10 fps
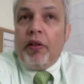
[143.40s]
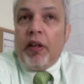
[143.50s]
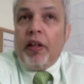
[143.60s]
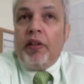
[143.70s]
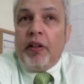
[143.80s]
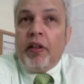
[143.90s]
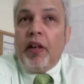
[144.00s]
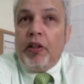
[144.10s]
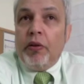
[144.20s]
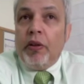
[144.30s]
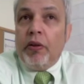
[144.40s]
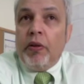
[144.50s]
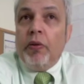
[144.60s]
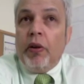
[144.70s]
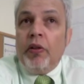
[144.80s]
an ICT graduate who
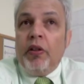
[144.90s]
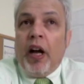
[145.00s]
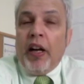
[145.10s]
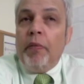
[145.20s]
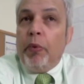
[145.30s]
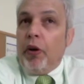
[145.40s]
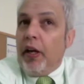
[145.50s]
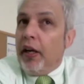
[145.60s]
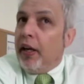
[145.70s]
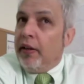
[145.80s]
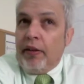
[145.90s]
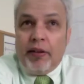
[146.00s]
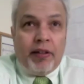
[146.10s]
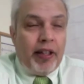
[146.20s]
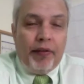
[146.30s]
was unemployed. I can
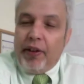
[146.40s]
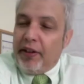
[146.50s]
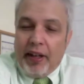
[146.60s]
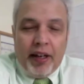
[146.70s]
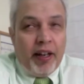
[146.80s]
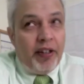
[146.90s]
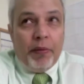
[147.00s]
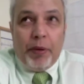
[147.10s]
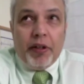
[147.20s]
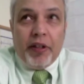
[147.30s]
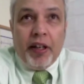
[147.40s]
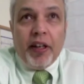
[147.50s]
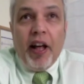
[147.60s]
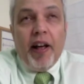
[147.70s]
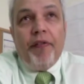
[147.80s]
safely say that 100%.
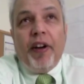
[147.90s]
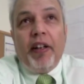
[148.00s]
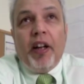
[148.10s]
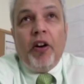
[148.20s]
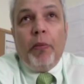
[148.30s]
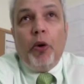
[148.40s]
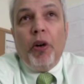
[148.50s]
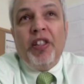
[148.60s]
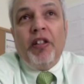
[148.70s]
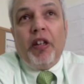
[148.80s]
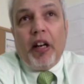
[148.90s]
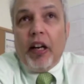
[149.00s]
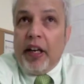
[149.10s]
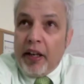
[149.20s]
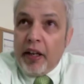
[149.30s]
In fact, I am always
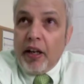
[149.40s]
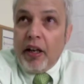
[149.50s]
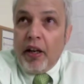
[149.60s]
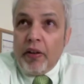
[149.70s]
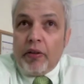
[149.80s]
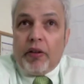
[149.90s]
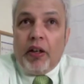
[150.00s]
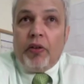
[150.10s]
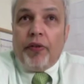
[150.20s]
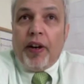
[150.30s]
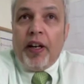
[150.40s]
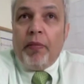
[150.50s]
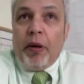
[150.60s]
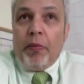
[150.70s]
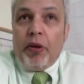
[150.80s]
struggling to try to find
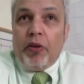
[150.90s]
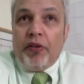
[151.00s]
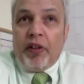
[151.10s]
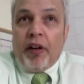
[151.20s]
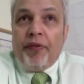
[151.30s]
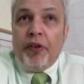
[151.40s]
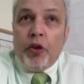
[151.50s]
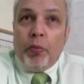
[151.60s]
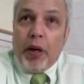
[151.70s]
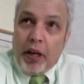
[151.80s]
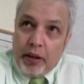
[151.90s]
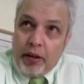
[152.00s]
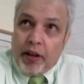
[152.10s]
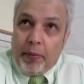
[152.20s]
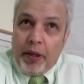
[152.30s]
members of staff, new blood
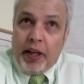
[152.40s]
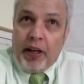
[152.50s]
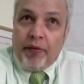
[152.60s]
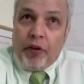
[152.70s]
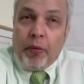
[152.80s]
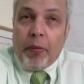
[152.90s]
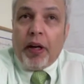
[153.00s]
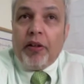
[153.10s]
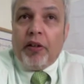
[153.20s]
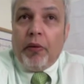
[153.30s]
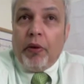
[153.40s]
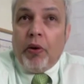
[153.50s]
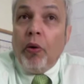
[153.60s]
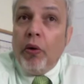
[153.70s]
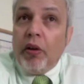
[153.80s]
coming in from amongst our
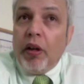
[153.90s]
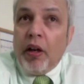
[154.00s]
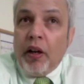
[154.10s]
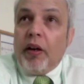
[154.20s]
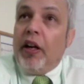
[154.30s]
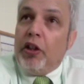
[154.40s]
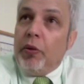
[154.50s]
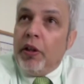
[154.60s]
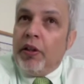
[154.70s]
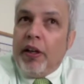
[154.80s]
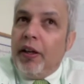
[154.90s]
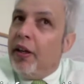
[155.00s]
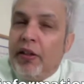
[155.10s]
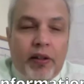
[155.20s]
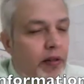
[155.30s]
old graduates, and
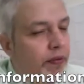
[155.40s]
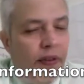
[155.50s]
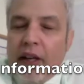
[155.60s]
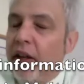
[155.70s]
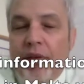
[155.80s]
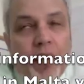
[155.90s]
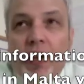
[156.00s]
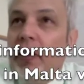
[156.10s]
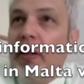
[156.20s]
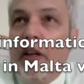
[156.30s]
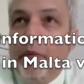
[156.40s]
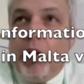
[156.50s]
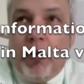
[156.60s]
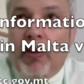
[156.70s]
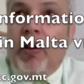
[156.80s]
it's very difficult
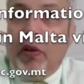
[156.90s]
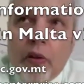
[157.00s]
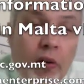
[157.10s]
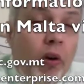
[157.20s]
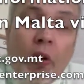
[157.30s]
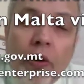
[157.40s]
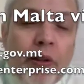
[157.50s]
because they're all